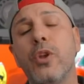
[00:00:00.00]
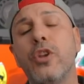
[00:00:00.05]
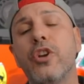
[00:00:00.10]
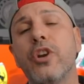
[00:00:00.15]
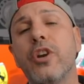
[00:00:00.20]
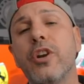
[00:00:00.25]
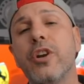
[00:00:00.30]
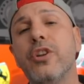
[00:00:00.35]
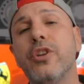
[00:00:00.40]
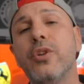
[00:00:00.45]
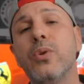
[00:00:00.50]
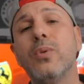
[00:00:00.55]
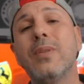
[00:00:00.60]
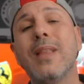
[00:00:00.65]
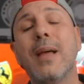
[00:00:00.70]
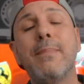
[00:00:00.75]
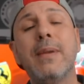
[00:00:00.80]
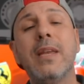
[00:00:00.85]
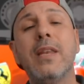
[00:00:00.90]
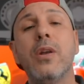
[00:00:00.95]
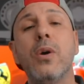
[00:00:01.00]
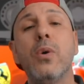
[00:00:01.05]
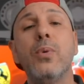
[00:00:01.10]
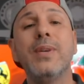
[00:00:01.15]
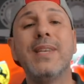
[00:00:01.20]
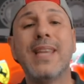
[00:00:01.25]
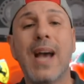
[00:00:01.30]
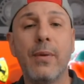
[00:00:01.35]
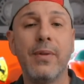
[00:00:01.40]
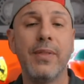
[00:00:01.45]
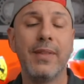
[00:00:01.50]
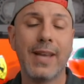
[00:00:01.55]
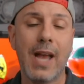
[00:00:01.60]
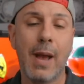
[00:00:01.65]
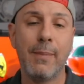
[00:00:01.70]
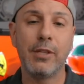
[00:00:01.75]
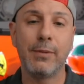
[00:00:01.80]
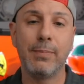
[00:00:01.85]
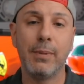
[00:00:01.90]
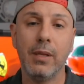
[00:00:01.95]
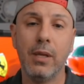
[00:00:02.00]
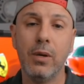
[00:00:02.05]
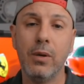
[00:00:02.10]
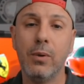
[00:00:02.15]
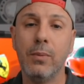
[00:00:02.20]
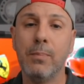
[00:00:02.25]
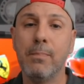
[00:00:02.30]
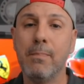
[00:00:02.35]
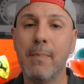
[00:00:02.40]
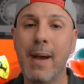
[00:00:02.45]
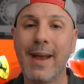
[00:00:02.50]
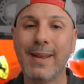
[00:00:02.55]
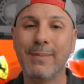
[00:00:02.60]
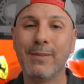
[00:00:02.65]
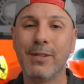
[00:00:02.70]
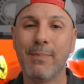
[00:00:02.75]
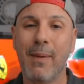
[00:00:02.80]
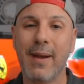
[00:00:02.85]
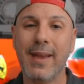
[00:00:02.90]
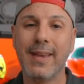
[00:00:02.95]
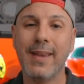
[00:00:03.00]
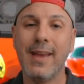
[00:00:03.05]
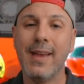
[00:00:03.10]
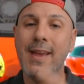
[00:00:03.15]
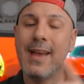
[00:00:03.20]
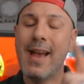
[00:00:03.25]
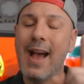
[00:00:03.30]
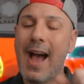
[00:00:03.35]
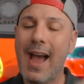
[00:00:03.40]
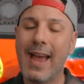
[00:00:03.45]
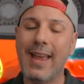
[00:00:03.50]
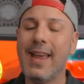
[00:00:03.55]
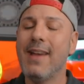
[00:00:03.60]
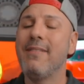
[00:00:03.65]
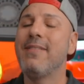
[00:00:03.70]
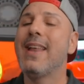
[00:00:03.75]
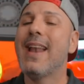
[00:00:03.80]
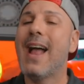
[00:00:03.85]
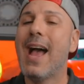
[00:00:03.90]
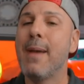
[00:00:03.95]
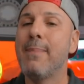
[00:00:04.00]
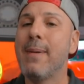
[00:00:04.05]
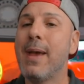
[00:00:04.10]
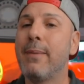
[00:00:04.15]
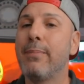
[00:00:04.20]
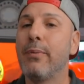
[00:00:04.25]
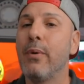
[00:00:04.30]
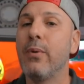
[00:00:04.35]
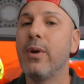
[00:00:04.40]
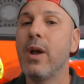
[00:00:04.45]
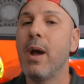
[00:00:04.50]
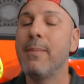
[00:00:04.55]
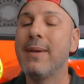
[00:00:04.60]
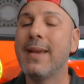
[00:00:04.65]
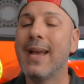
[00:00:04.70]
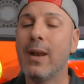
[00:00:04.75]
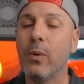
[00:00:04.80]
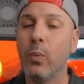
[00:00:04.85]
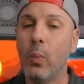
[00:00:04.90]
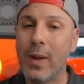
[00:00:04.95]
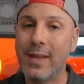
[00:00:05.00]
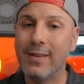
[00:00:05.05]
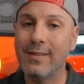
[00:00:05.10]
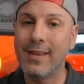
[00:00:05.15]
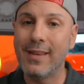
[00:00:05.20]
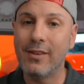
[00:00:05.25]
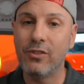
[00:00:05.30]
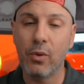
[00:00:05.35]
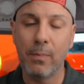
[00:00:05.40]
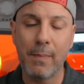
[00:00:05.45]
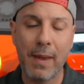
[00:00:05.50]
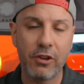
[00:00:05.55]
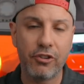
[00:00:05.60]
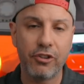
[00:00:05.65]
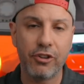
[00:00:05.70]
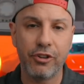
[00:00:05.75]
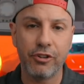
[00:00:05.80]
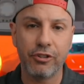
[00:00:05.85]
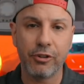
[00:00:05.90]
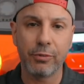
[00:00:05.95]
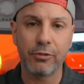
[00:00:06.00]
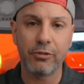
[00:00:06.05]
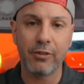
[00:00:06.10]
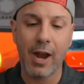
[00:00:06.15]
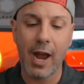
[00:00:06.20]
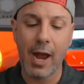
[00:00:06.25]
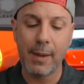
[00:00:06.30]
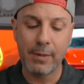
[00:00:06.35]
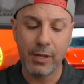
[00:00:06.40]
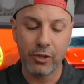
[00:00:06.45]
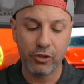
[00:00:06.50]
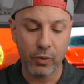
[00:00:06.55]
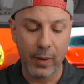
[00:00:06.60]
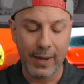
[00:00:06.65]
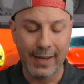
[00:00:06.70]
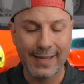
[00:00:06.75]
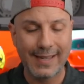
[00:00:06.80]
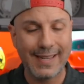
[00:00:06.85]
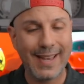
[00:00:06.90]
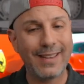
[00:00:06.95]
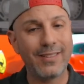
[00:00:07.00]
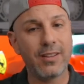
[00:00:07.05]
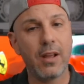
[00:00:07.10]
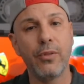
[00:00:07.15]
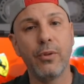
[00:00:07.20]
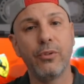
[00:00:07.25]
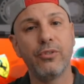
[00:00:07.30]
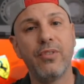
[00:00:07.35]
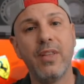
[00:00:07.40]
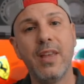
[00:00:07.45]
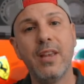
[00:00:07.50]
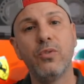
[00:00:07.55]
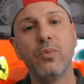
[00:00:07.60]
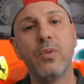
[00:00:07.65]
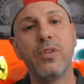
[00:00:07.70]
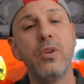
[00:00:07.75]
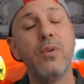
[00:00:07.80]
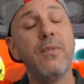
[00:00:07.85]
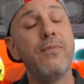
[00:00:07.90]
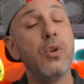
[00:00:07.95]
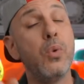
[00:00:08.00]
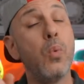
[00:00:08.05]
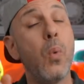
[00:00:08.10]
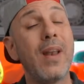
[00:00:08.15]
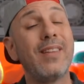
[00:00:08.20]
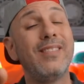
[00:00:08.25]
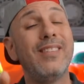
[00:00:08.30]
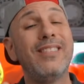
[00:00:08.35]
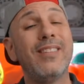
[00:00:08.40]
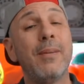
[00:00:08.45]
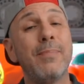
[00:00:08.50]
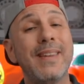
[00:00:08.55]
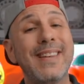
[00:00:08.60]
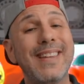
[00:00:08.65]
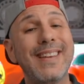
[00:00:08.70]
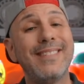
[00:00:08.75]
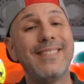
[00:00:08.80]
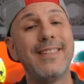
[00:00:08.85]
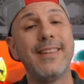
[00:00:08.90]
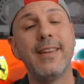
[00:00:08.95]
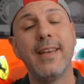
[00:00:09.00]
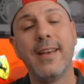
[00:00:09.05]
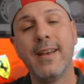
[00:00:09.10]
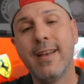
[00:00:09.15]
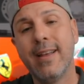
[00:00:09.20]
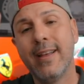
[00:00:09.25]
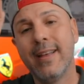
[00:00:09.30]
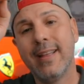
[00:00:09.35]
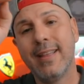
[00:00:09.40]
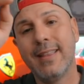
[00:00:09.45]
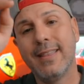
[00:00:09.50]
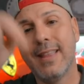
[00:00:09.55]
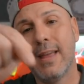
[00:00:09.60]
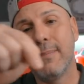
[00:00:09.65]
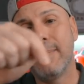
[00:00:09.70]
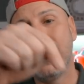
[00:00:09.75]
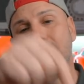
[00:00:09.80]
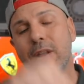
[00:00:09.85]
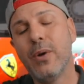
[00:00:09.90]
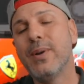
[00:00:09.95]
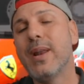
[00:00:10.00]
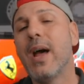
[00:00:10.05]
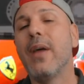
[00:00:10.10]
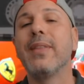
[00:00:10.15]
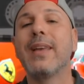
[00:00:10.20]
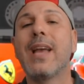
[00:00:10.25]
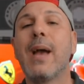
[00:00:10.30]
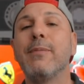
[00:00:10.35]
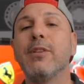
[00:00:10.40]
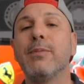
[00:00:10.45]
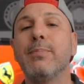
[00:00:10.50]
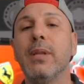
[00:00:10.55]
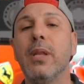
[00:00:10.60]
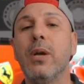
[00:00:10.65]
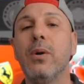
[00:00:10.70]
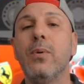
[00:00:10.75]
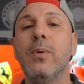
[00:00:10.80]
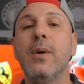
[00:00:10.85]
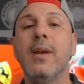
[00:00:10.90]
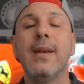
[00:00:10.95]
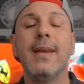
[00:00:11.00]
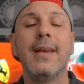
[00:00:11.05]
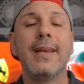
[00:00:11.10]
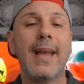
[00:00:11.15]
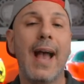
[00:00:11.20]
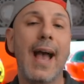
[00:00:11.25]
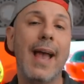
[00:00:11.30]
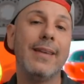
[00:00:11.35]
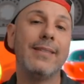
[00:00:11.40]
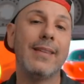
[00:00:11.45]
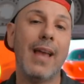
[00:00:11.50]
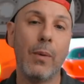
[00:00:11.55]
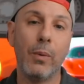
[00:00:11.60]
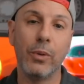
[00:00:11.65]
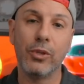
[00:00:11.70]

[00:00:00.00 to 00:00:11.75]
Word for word: you're gonna do. Let me know down in the comments below. My name is Mike. I have that iPad Pro coming on Wednesday, so make sure you're subscribed so I can test all those things with you. If you wanna see something tested, let me know down in the comments below. Guys, I will